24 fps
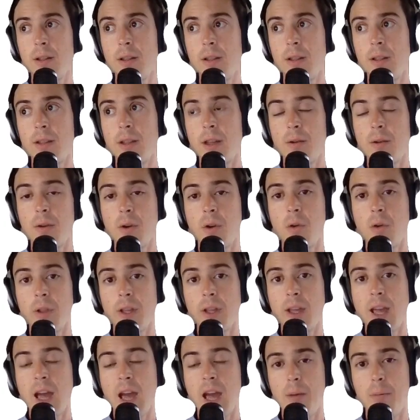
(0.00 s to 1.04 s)
That would only
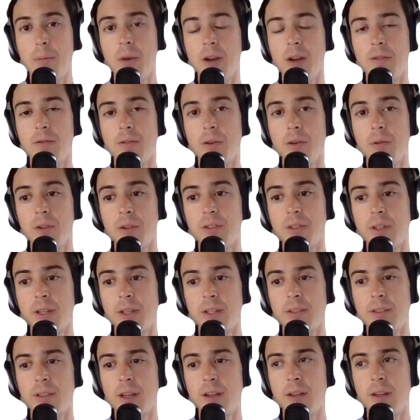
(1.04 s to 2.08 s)
happen if it was an
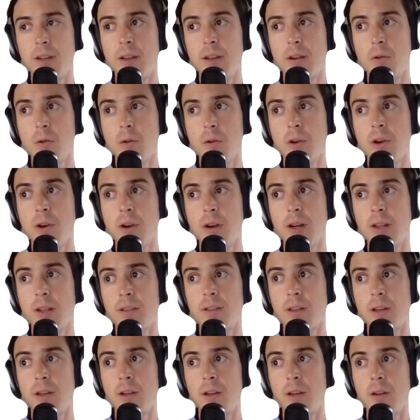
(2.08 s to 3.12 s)
ascending order, and
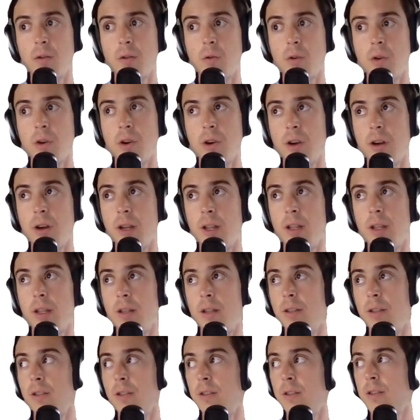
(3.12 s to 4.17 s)
ascending order
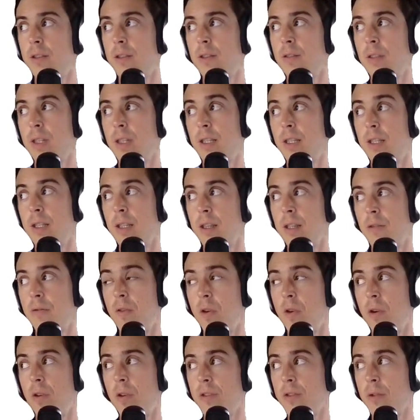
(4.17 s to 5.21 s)
is the
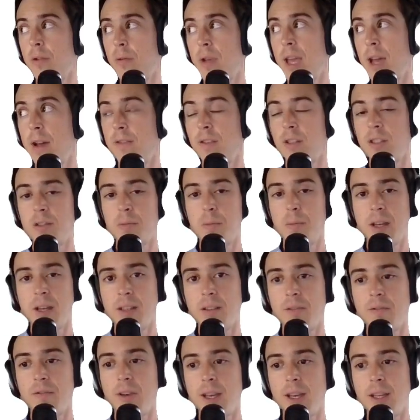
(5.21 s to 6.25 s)
default, so we have to
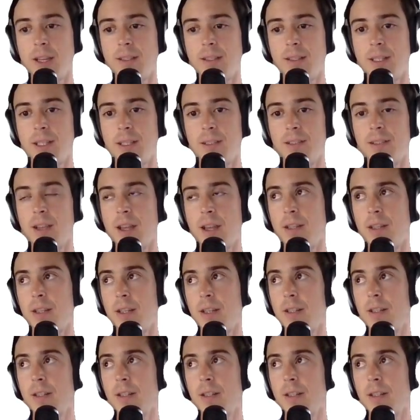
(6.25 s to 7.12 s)
specify descending.